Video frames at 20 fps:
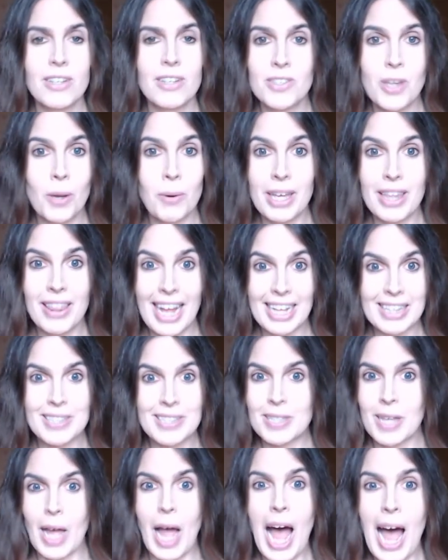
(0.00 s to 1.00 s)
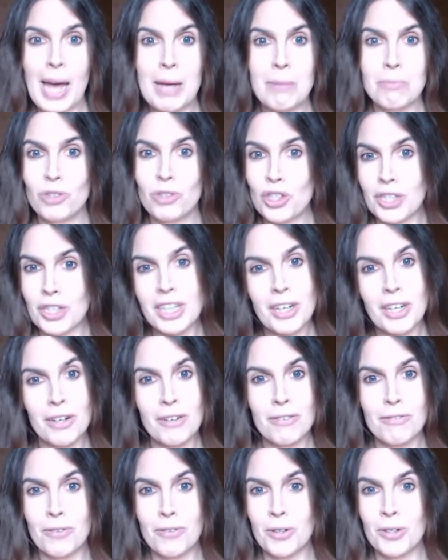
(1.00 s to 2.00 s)
Zoe, that's I'm just
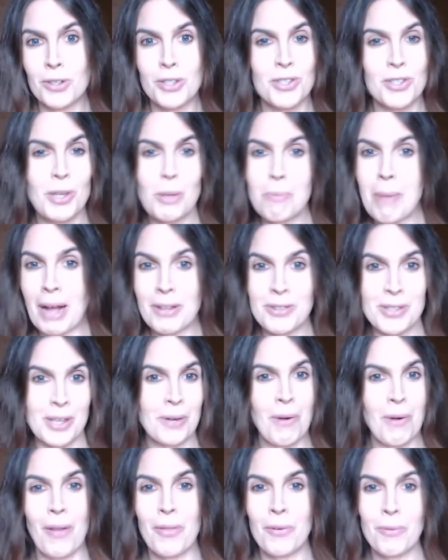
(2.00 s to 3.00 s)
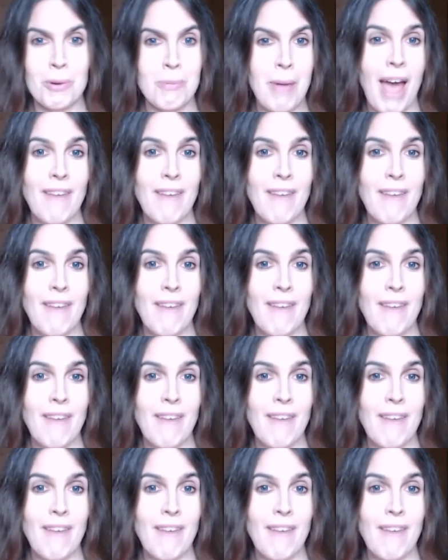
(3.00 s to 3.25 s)
here for to see bouncing around the room,